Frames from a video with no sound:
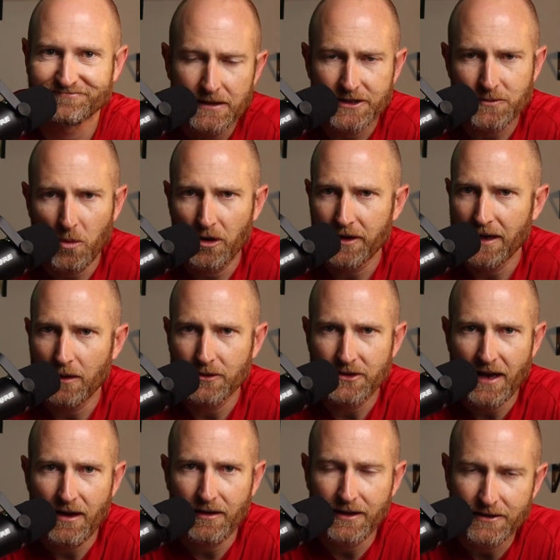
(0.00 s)
This morning I was
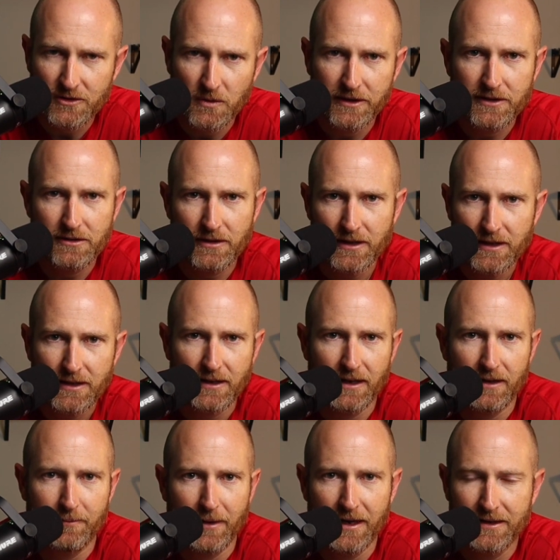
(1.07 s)
out at Twin Creek,
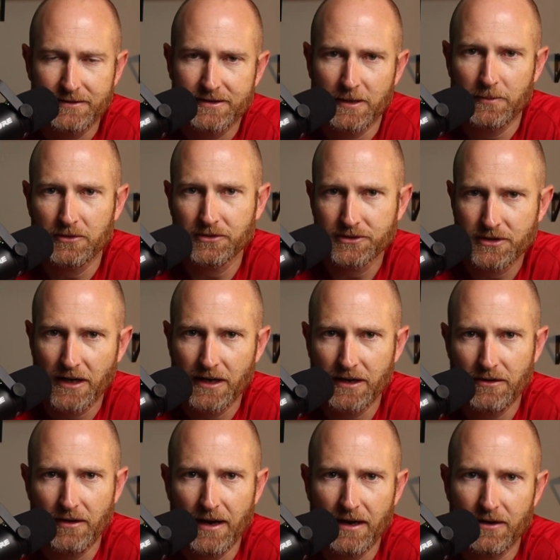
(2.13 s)
my typical training
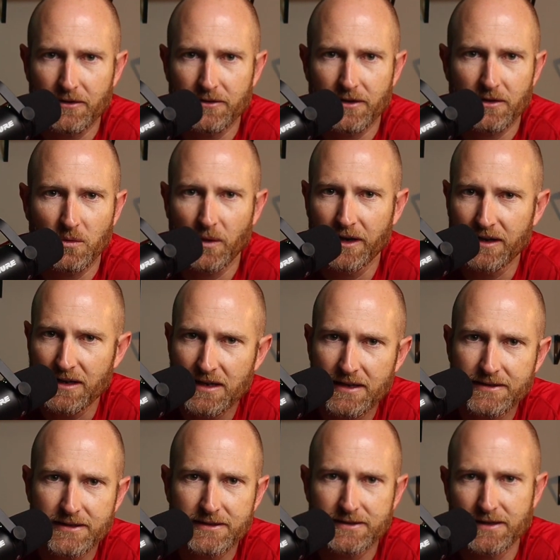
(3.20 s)
ground, went an
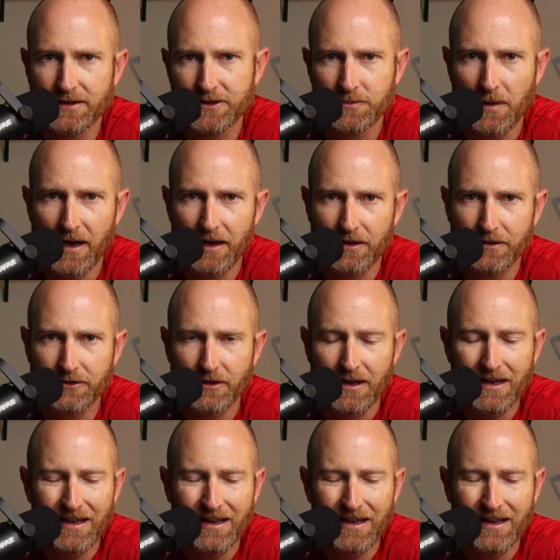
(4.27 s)
easy 6 miles.